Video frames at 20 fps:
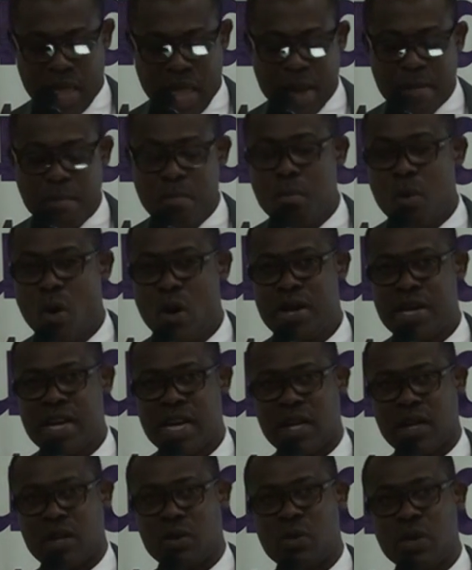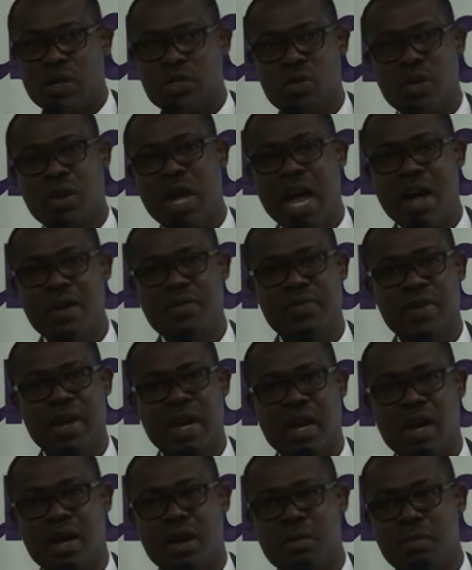a model, to have
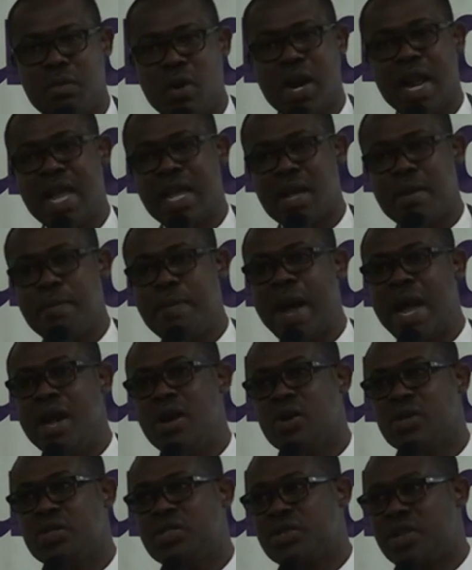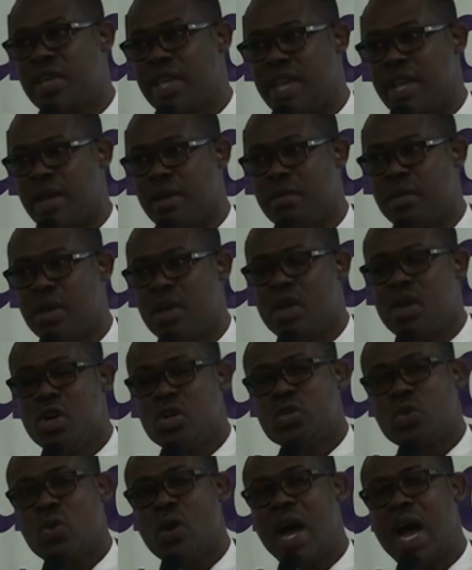more like a pilot scheme,
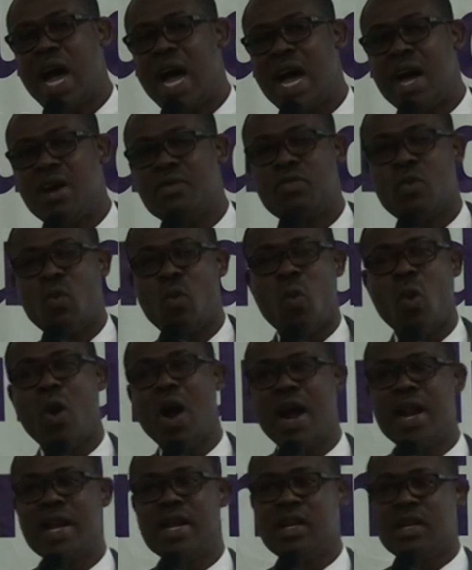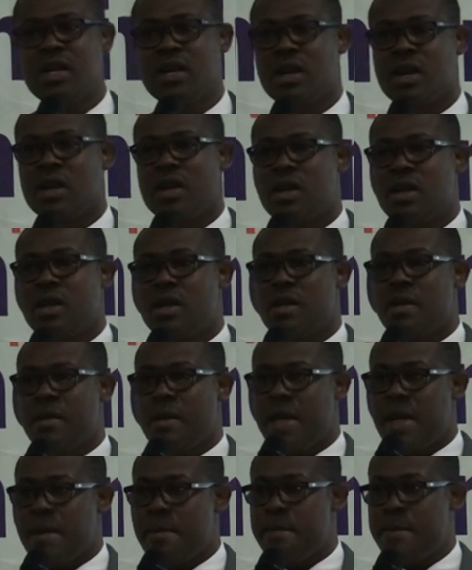to have one
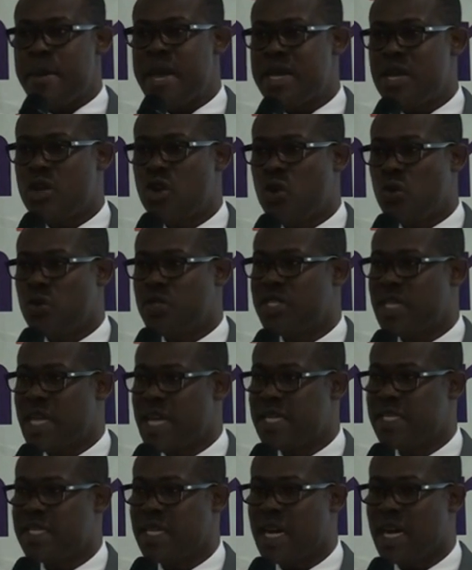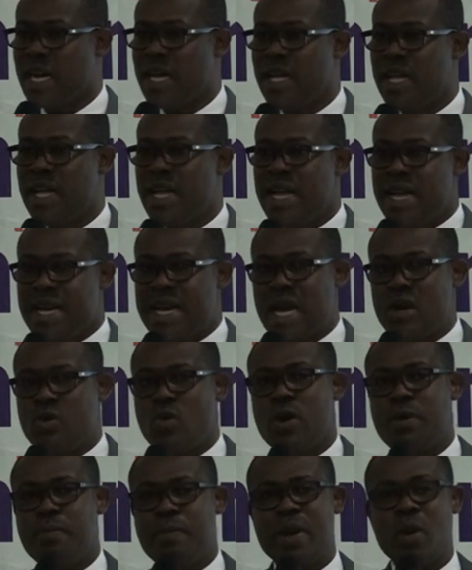medical center that
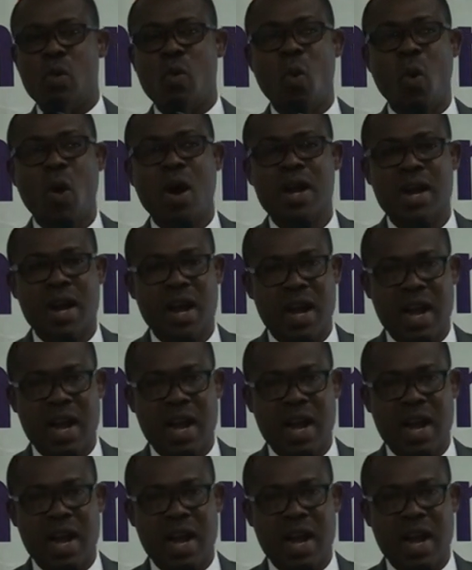would be world